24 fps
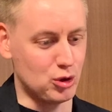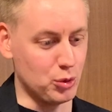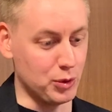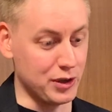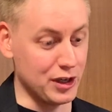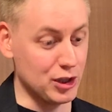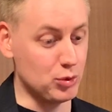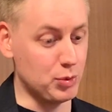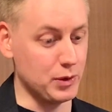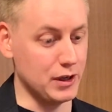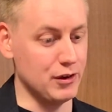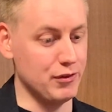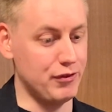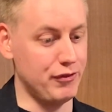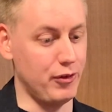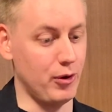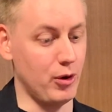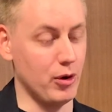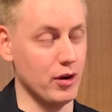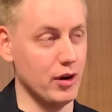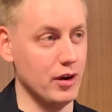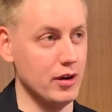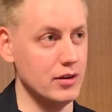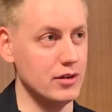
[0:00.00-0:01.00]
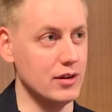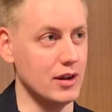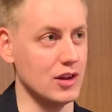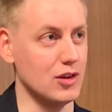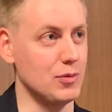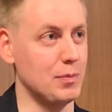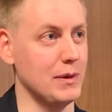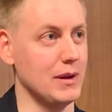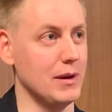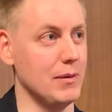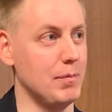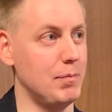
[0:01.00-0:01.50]
2024
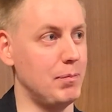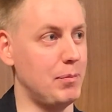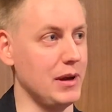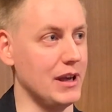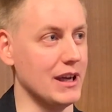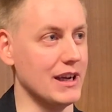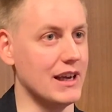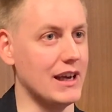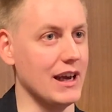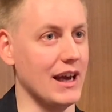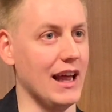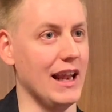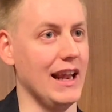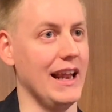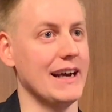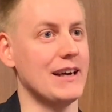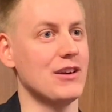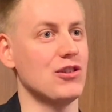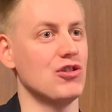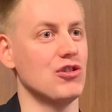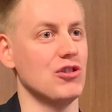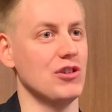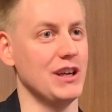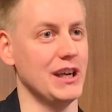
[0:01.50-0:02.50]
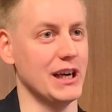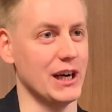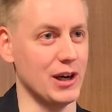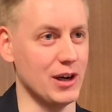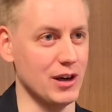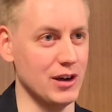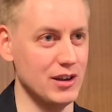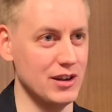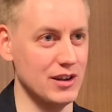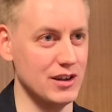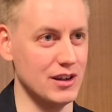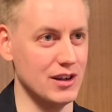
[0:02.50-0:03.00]
has been a big election
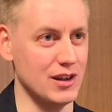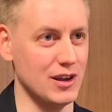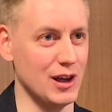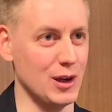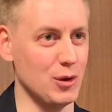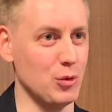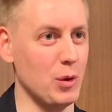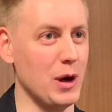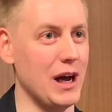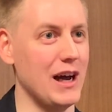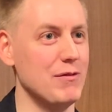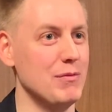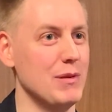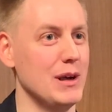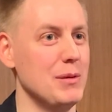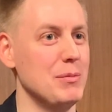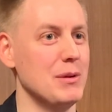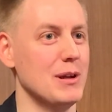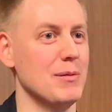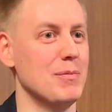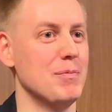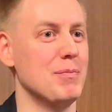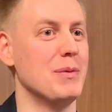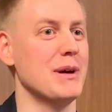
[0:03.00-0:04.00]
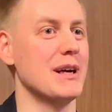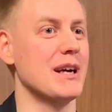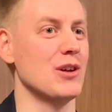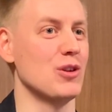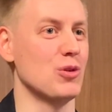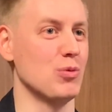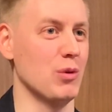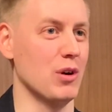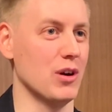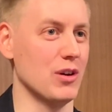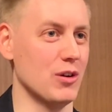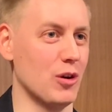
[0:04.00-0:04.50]
year and we have maybe the
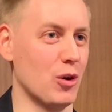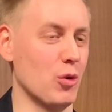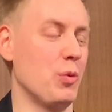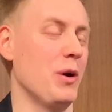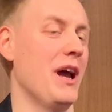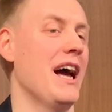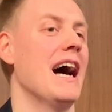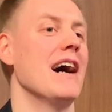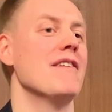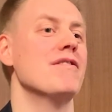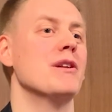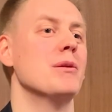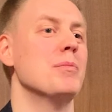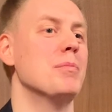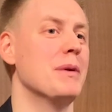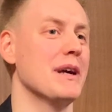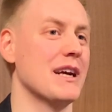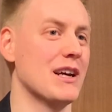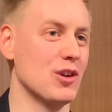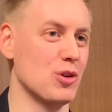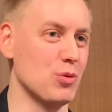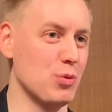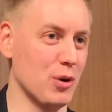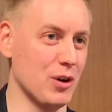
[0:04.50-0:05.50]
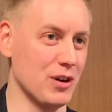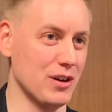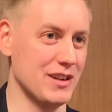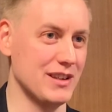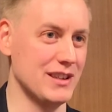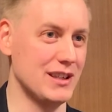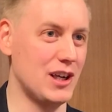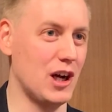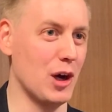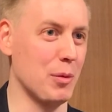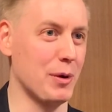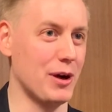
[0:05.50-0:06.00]
biggest one, or we have the biggest
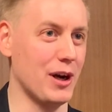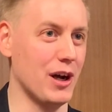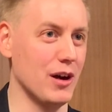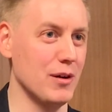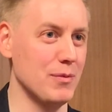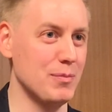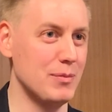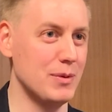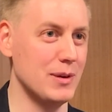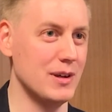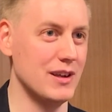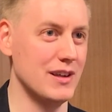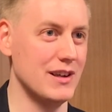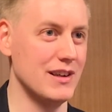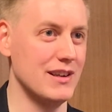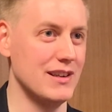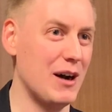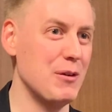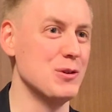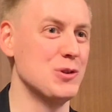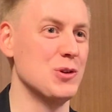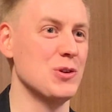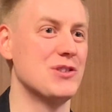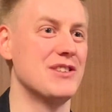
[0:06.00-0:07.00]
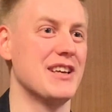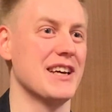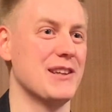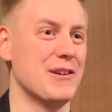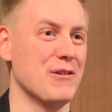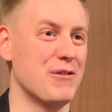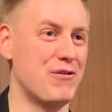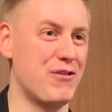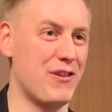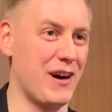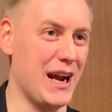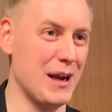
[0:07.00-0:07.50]
one coming up. How would you set
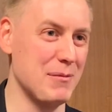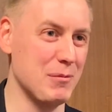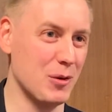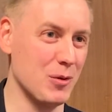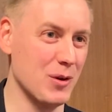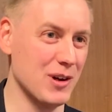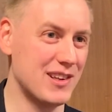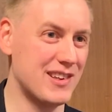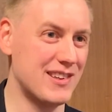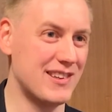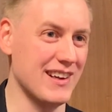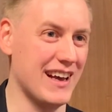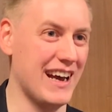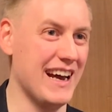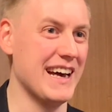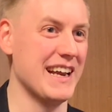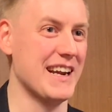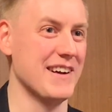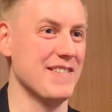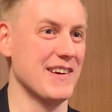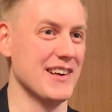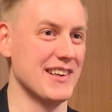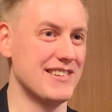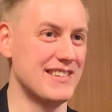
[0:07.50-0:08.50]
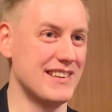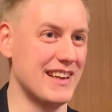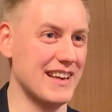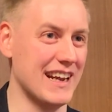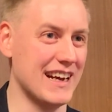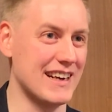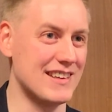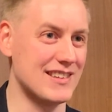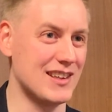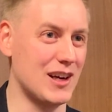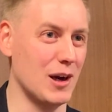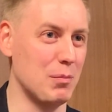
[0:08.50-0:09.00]
the frame of what's ahead of us the
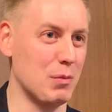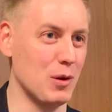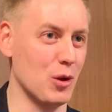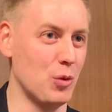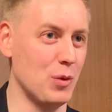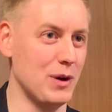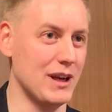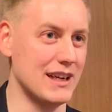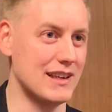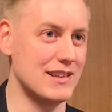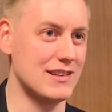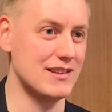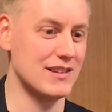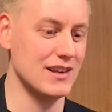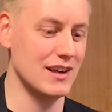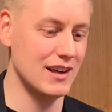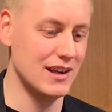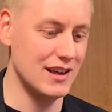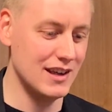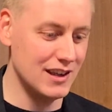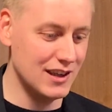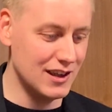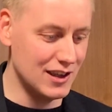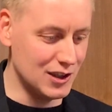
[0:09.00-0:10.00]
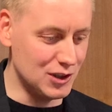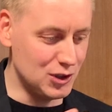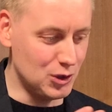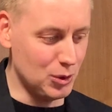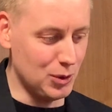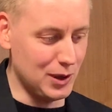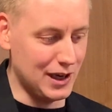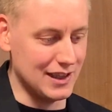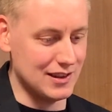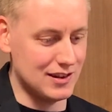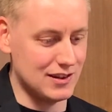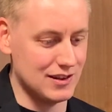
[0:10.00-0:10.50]
next couple of weeks?
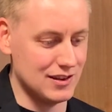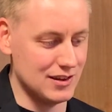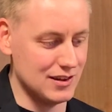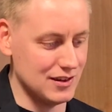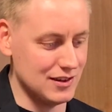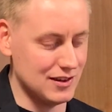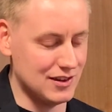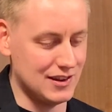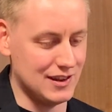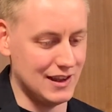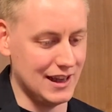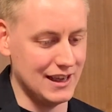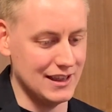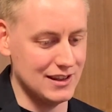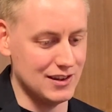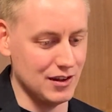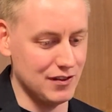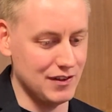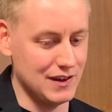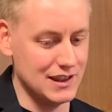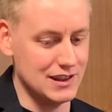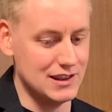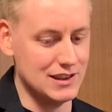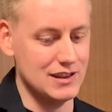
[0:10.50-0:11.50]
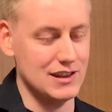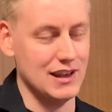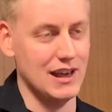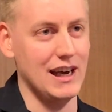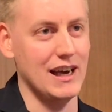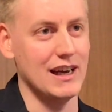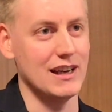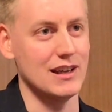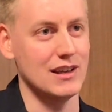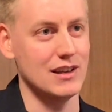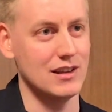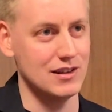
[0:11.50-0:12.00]
US state of it
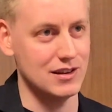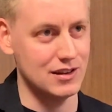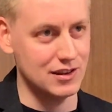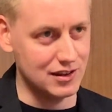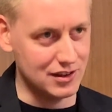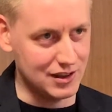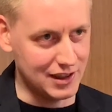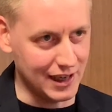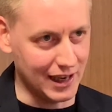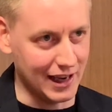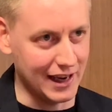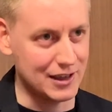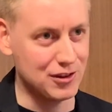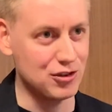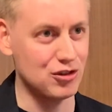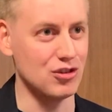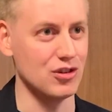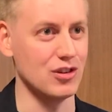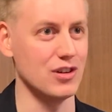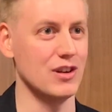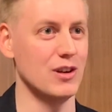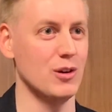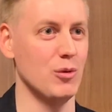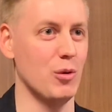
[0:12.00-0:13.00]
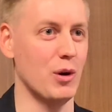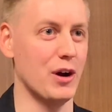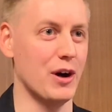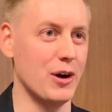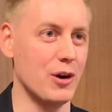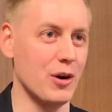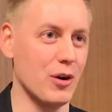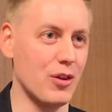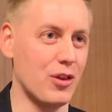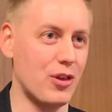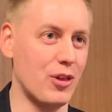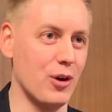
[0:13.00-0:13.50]
and the election. What
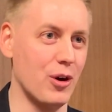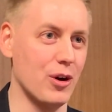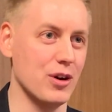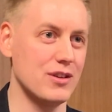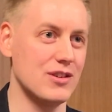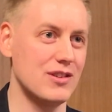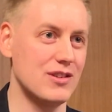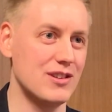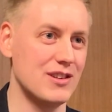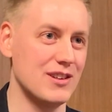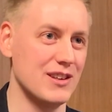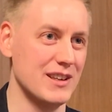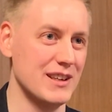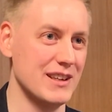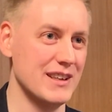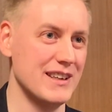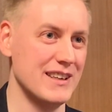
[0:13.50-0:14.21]
are your thoughts?